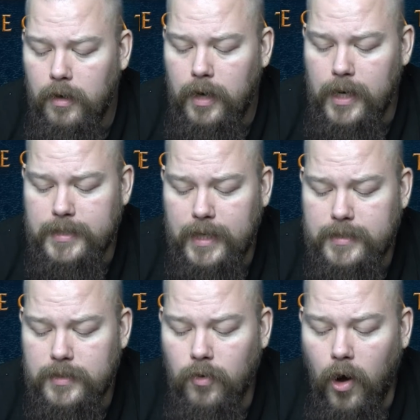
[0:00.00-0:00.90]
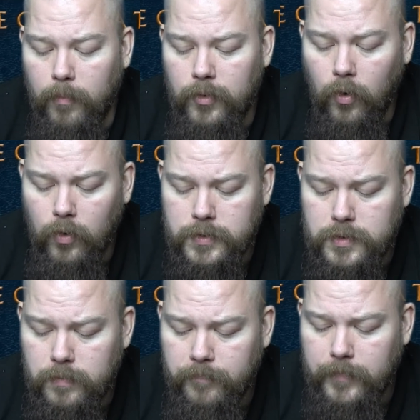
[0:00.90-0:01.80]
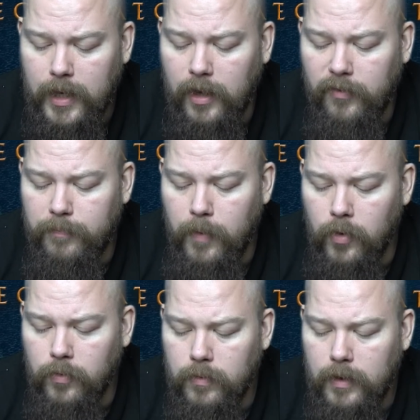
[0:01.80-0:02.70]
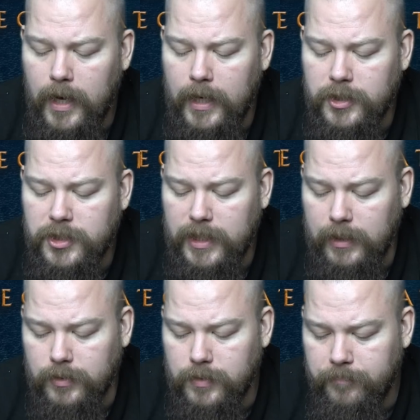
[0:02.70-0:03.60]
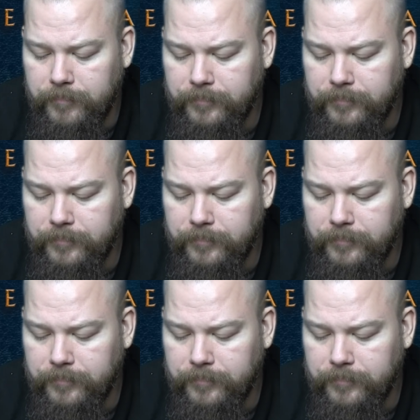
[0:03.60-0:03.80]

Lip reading: Has access to armored horse, elf bow and shield.